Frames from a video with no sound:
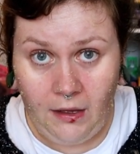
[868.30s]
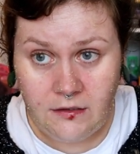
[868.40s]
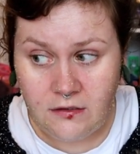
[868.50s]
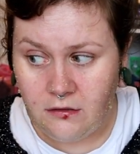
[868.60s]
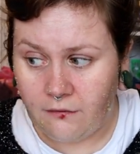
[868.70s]

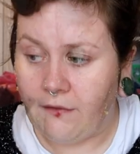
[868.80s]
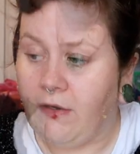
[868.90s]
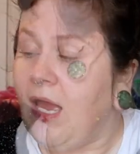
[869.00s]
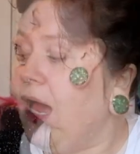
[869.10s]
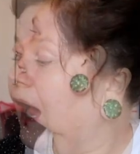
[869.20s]
this stuff
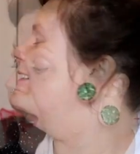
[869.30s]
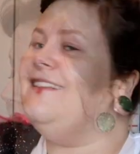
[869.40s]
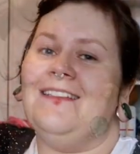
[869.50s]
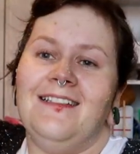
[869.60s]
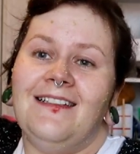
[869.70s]
every
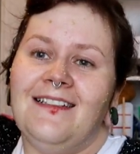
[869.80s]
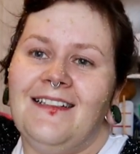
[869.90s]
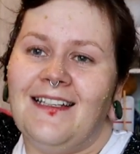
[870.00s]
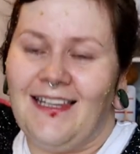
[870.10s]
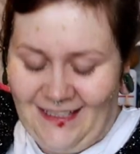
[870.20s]

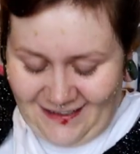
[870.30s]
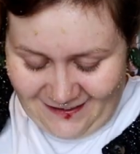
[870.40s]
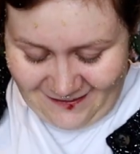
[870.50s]
Thank